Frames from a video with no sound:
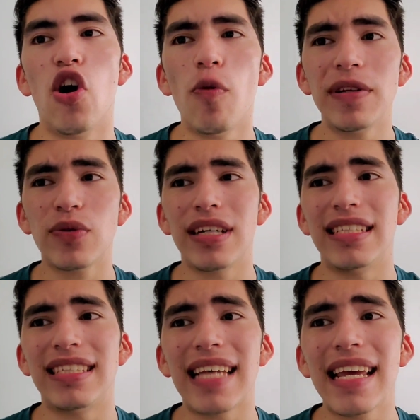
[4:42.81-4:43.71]
Opens with an
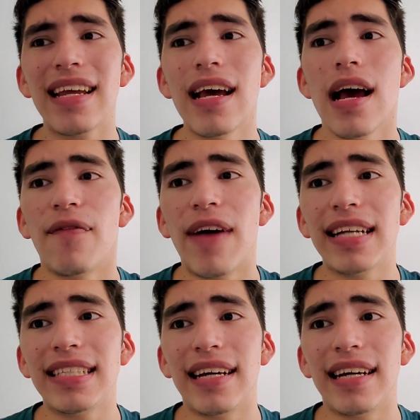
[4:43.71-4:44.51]
insane fighting